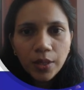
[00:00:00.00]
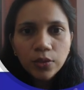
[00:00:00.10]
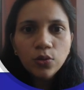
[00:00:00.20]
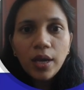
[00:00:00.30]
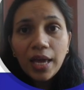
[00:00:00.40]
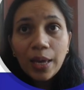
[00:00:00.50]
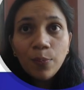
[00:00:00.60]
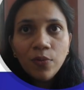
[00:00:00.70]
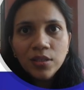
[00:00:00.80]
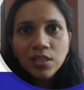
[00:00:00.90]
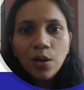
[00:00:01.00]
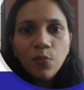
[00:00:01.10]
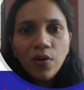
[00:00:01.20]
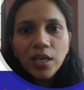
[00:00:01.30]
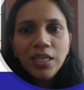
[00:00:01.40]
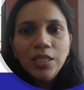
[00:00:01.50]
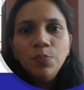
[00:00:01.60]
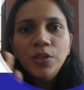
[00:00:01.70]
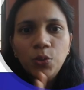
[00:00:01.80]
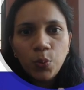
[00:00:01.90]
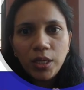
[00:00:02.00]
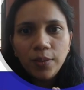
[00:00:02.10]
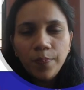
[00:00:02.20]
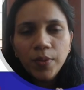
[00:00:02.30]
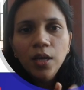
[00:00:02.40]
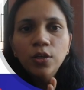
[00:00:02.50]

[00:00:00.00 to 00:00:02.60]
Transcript: So M is somewhere in between.